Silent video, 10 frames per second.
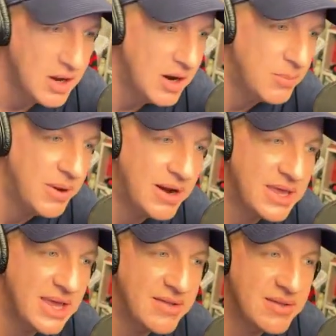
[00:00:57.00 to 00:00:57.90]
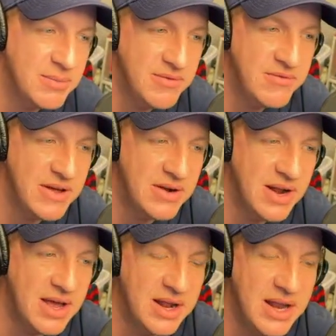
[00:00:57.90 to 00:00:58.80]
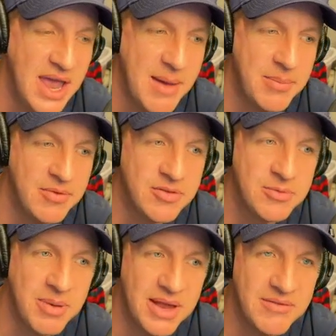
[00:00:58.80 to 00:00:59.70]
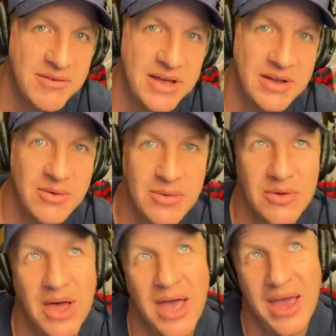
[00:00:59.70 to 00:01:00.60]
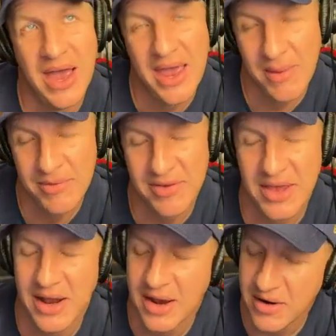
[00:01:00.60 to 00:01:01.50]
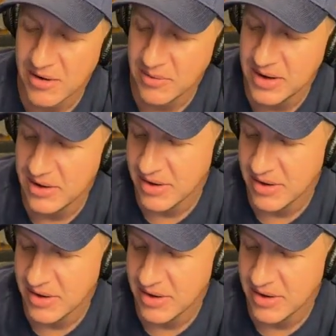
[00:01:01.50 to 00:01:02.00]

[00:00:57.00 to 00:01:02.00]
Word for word: Our podcast can be found on Apple, Spotify, Google, Amazon, iHeartRadio,